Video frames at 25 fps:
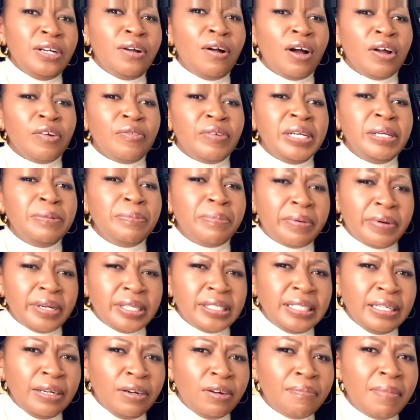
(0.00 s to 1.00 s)
God really
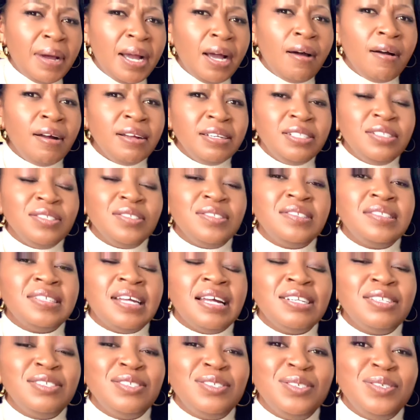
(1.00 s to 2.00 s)
pressed it on my heart to
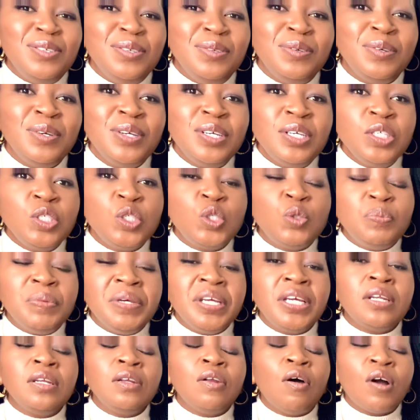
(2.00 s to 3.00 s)
start to
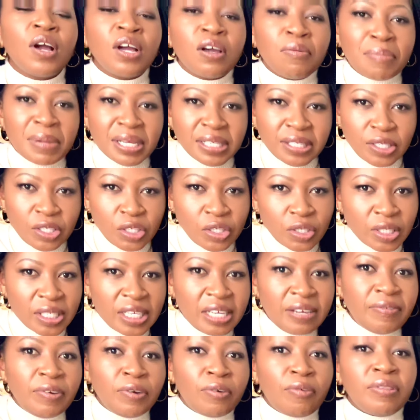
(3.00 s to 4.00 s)
speak longer messages,
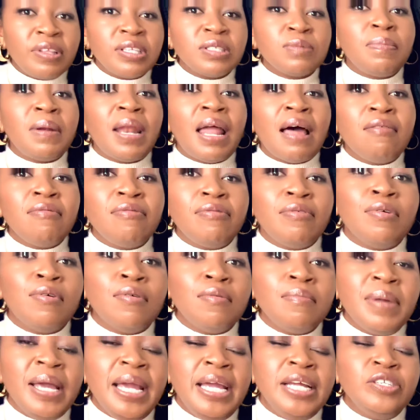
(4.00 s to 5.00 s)
even on this
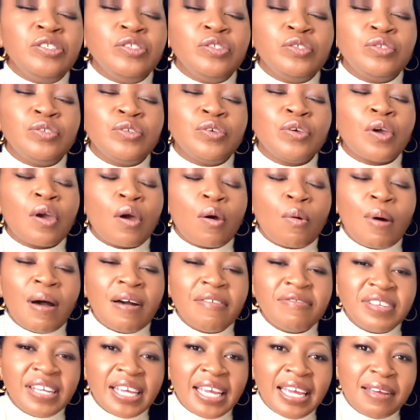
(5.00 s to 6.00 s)
platform, and just to go
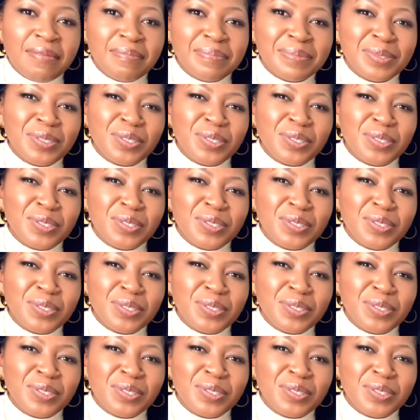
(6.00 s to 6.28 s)
after Him.